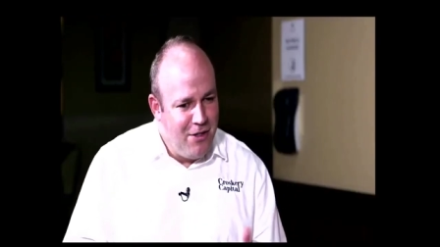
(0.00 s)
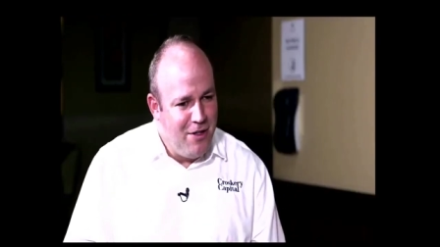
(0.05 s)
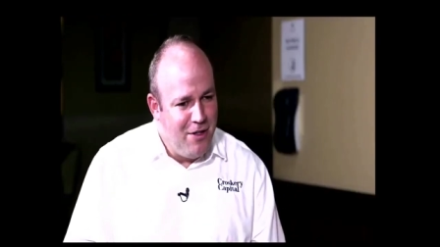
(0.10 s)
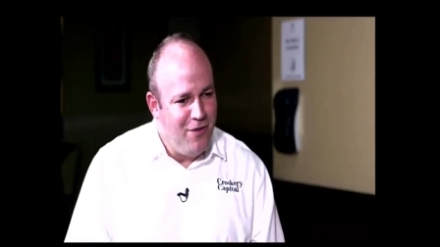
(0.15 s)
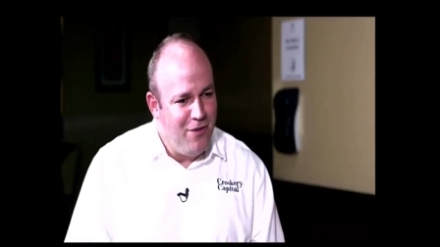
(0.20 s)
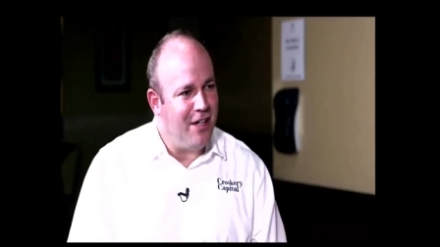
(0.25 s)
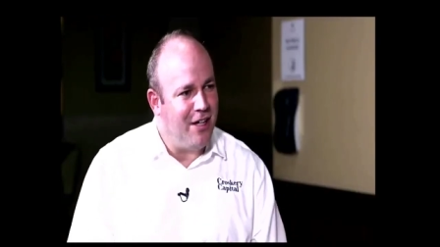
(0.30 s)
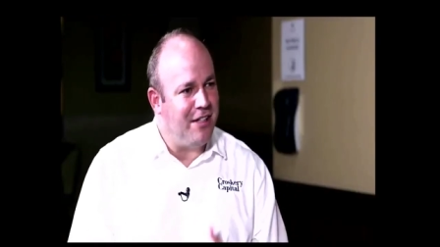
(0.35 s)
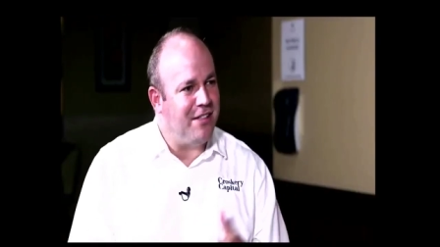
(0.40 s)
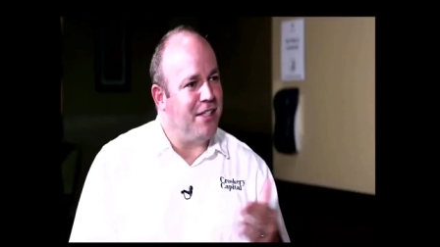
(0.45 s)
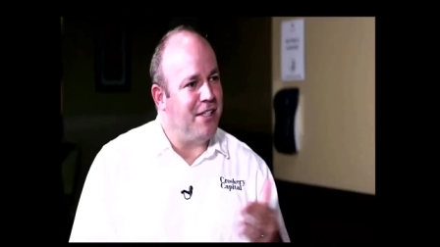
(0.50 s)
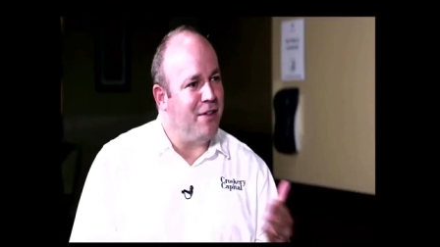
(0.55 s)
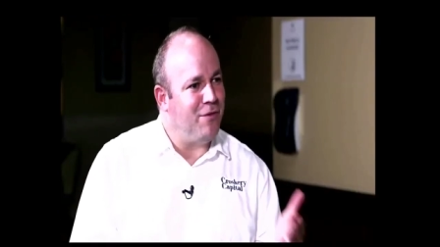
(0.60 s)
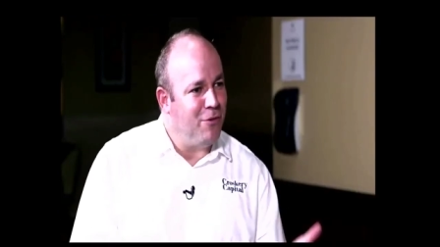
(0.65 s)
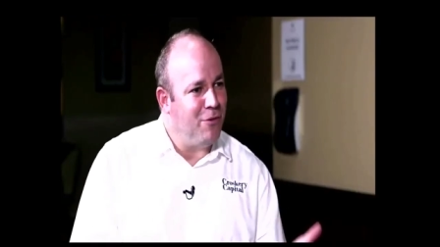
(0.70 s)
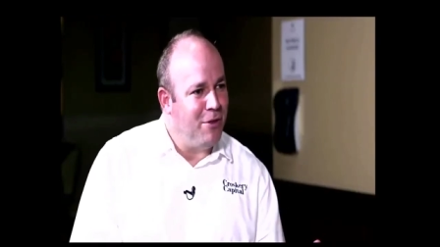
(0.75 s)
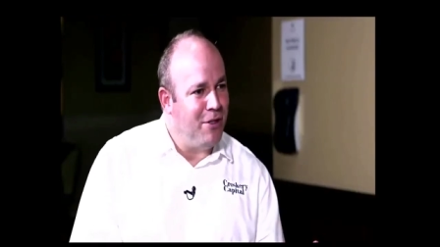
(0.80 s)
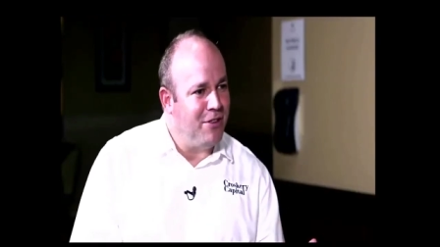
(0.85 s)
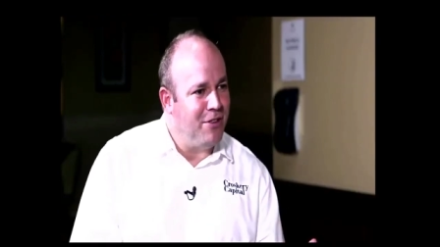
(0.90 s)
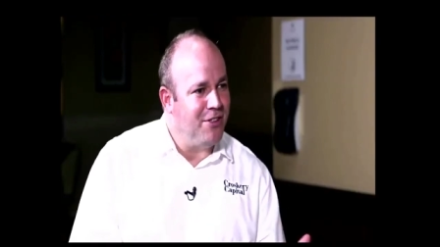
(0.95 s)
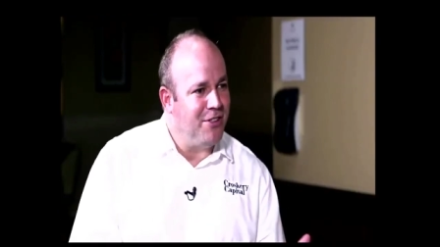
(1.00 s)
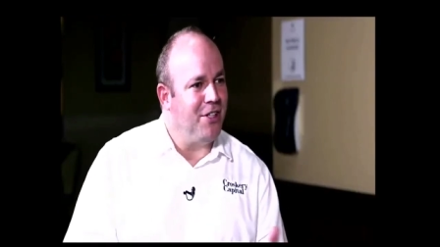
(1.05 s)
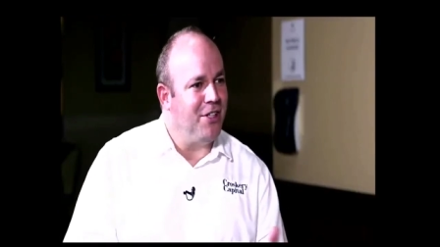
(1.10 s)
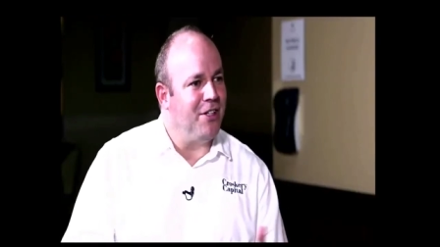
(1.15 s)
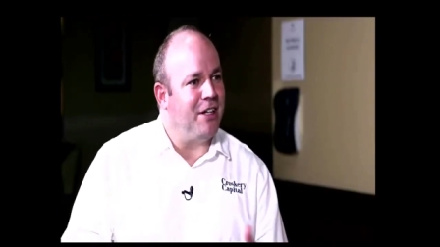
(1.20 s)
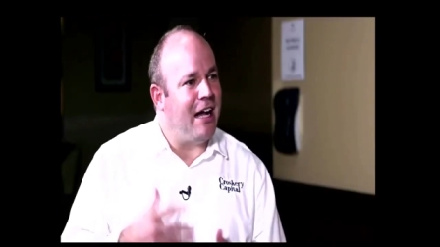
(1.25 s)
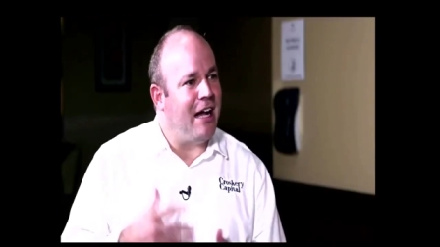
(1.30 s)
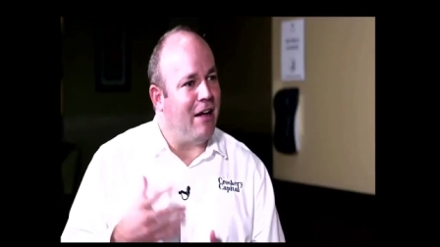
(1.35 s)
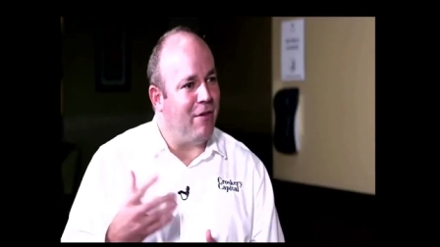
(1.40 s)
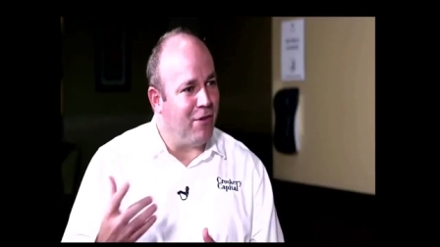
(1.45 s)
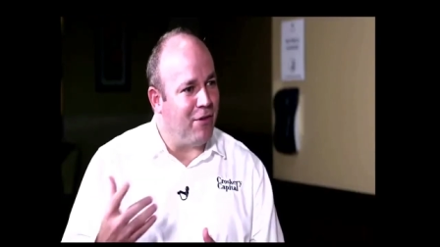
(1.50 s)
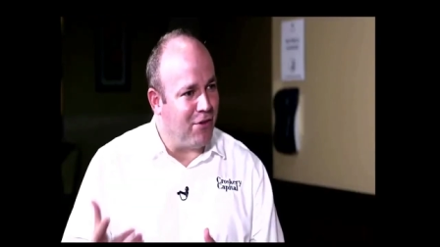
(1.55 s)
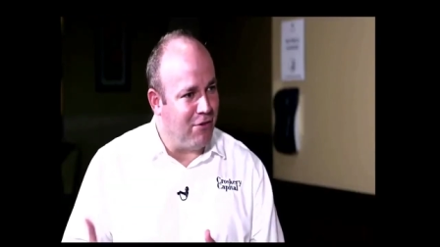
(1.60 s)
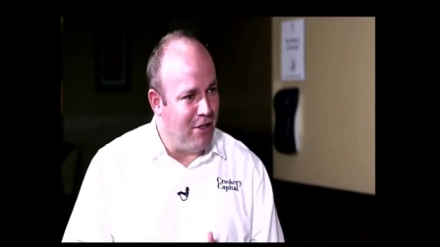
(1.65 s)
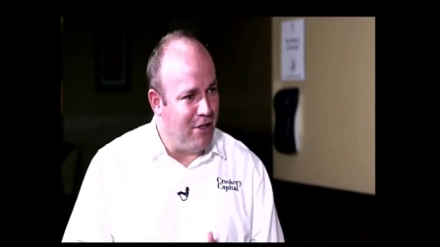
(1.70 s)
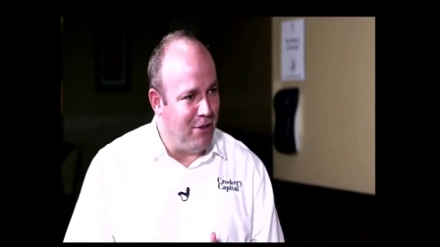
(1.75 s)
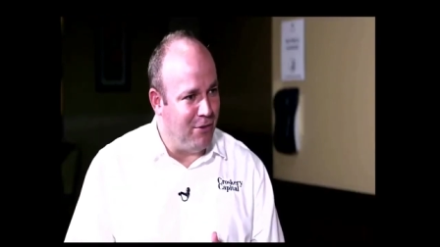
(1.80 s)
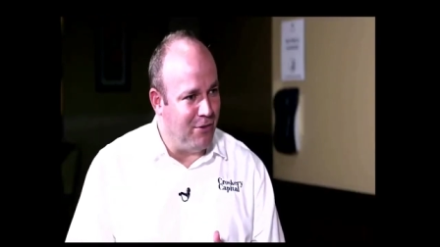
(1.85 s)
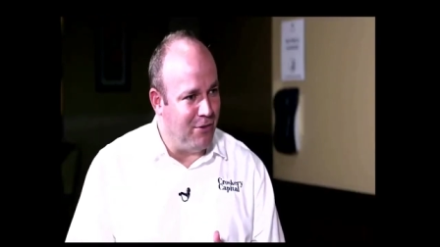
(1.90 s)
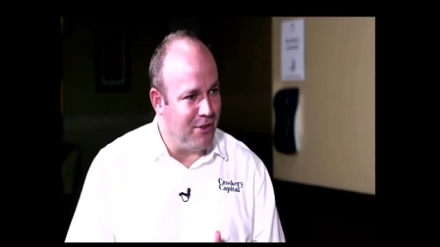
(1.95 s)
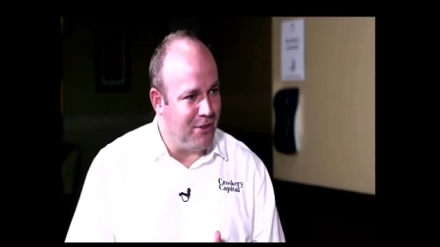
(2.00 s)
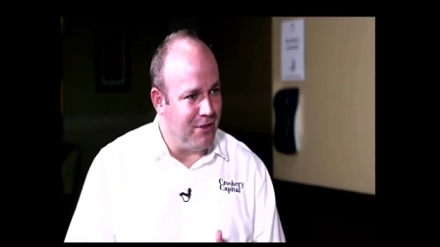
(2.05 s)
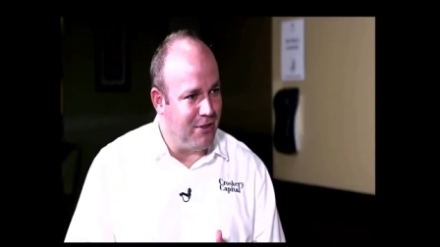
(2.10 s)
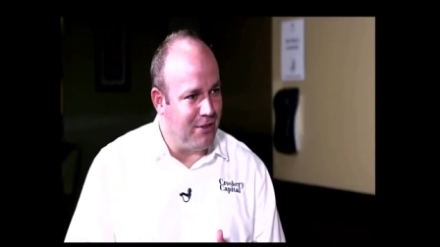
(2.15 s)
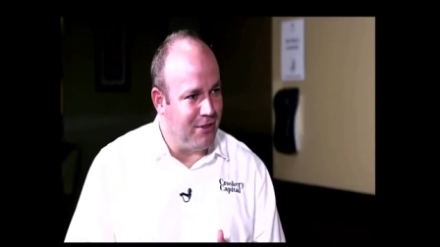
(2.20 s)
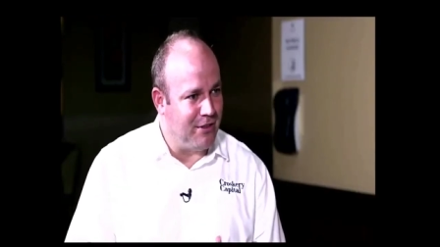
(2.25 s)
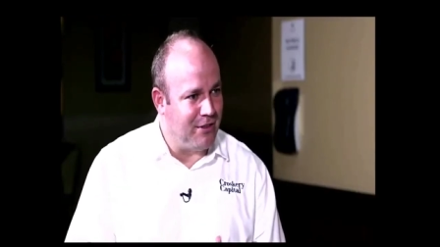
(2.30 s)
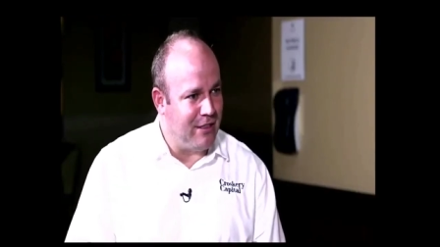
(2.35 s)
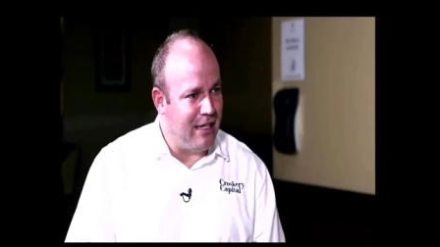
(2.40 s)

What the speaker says: if you got 7 winners, you're going to have 3 losers.